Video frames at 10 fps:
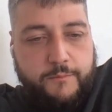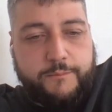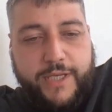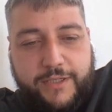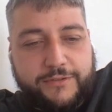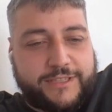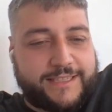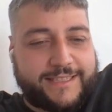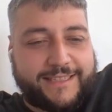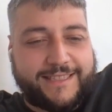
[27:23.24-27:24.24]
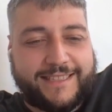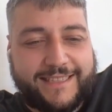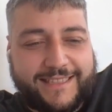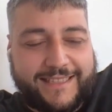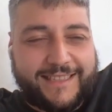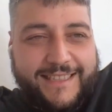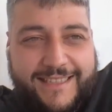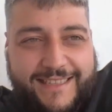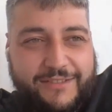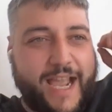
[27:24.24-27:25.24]
builds
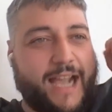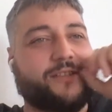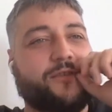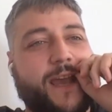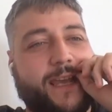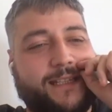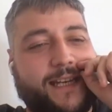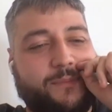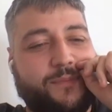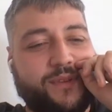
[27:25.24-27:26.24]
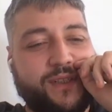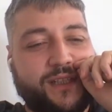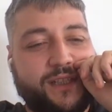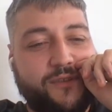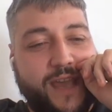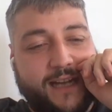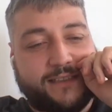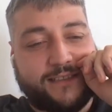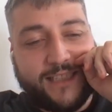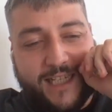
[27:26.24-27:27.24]
the React Create app.
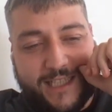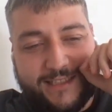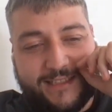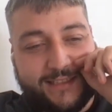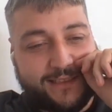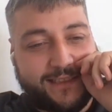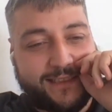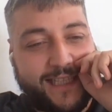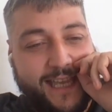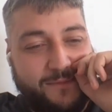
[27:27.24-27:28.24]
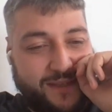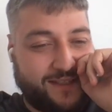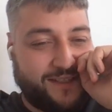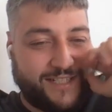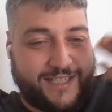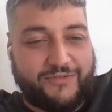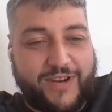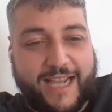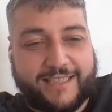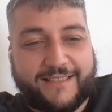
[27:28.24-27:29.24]
React Start is the same. It's just
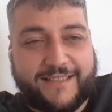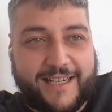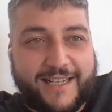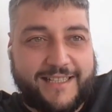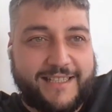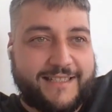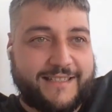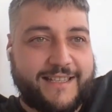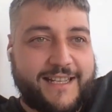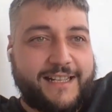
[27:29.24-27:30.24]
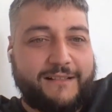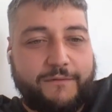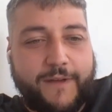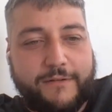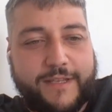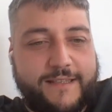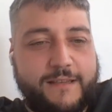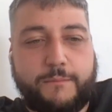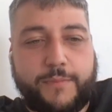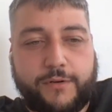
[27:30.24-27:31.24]
React Start. It's very
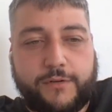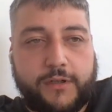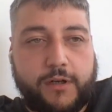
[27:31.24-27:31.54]
simple.